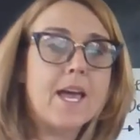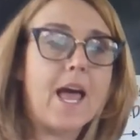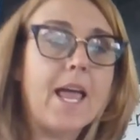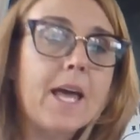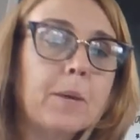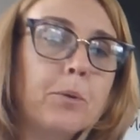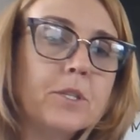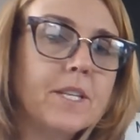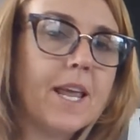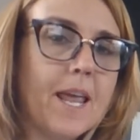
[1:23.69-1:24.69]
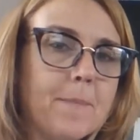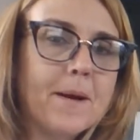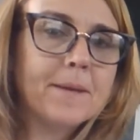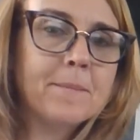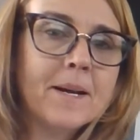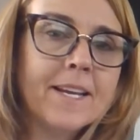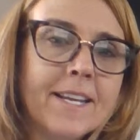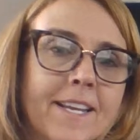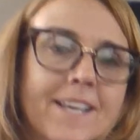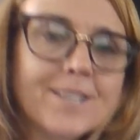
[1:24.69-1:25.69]
And I had to put tape on
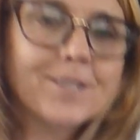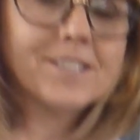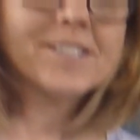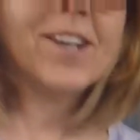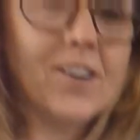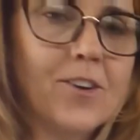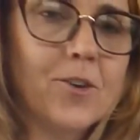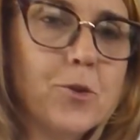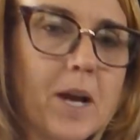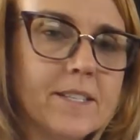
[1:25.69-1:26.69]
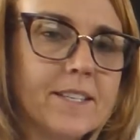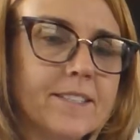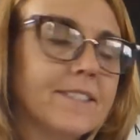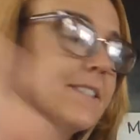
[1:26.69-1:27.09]
mine so you guys can